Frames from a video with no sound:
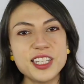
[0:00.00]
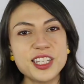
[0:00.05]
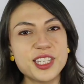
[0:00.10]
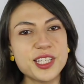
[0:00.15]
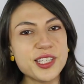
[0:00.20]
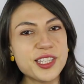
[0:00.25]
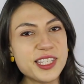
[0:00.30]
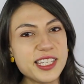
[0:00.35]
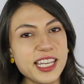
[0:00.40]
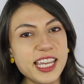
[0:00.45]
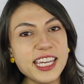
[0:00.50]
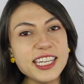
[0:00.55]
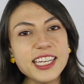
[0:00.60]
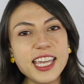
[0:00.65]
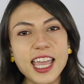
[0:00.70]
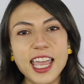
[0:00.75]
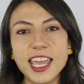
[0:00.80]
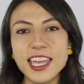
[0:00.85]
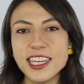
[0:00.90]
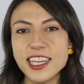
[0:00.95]
To say
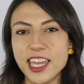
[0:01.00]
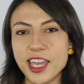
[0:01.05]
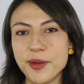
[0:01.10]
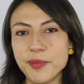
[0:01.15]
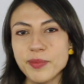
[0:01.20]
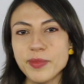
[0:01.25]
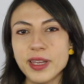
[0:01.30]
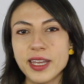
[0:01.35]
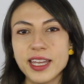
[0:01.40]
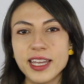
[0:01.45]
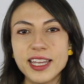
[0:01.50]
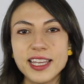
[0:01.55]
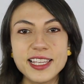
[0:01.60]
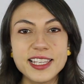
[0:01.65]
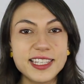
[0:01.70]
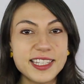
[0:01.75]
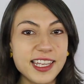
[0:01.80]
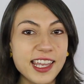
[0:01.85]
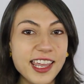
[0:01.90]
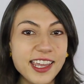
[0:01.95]
AM,
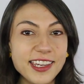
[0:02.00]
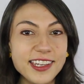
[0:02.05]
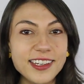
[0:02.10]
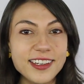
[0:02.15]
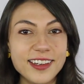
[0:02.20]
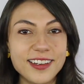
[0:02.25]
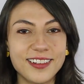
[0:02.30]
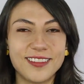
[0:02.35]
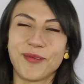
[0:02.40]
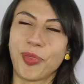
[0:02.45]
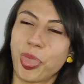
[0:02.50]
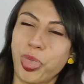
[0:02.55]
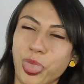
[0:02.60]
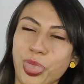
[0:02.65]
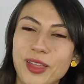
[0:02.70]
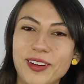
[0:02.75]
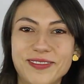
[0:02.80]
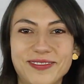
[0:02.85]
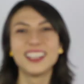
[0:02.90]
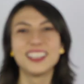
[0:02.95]
say.
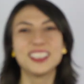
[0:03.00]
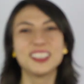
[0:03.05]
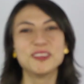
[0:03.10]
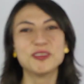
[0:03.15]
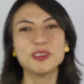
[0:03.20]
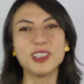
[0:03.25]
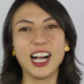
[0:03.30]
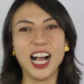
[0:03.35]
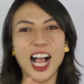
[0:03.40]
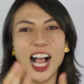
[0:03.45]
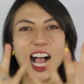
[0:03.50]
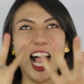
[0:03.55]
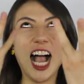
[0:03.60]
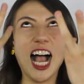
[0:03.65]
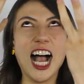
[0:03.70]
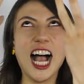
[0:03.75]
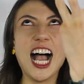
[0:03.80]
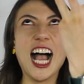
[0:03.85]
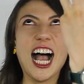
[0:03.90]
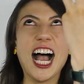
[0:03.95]

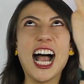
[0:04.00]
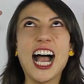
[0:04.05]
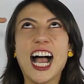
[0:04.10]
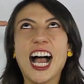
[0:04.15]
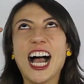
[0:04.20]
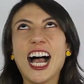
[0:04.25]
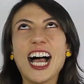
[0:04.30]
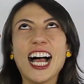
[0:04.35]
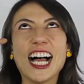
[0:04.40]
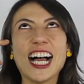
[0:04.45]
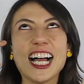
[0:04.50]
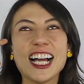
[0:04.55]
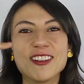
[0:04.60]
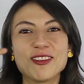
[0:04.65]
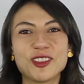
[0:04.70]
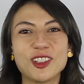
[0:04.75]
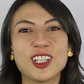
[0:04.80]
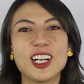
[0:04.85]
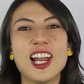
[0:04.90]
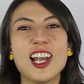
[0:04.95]
I'm
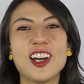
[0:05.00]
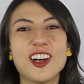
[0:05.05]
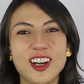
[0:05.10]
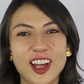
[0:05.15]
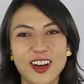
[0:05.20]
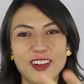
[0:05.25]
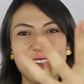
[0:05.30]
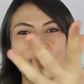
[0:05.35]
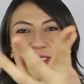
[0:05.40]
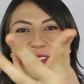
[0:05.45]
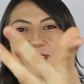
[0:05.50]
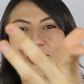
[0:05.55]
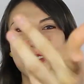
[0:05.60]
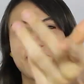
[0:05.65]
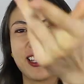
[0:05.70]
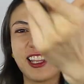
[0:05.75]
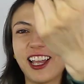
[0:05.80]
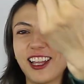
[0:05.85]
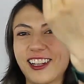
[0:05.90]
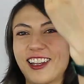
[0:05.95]
gonna learn how to
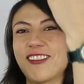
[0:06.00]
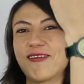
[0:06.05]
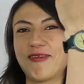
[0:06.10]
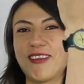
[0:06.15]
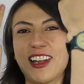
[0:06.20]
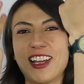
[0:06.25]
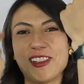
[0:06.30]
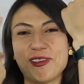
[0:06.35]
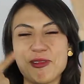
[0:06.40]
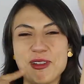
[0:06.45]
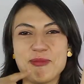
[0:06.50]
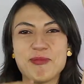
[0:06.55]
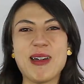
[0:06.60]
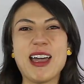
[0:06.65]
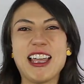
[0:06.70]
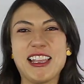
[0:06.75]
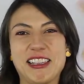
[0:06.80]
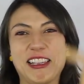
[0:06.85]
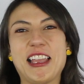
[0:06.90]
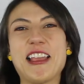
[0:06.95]
use that. I'm gonna do it
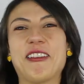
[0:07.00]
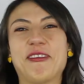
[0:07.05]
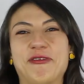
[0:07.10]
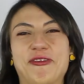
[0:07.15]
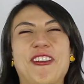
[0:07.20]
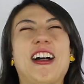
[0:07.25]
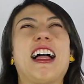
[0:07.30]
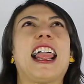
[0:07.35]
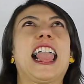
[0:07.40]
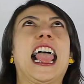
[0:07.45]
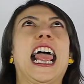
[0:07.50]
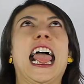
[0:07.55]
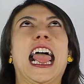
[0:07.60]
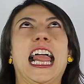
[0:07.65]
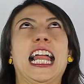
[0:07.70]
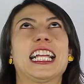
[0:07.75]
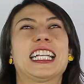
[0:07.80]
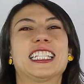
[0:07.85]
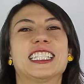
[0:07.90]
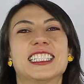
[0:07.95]
myself.
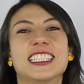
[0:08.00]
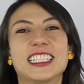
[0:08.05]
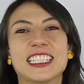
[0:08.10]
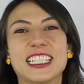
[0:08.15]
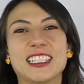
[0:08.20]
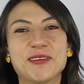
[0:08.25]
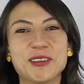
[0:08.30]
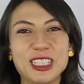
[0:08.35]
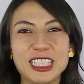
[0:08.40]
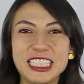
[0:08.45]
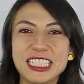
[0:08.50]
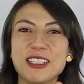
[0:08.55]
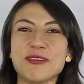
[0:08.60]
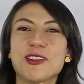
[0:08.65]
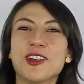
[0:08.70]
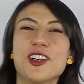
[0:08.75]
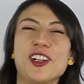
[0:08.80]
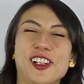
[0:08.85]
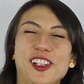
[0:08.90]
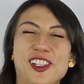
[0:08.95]
I'm gonna
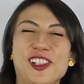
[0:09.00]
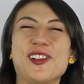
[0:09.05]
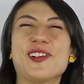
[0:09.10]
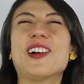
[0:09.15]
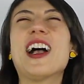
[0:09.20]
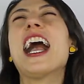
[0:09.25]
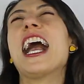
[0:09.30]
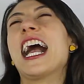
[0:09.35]
divorce you.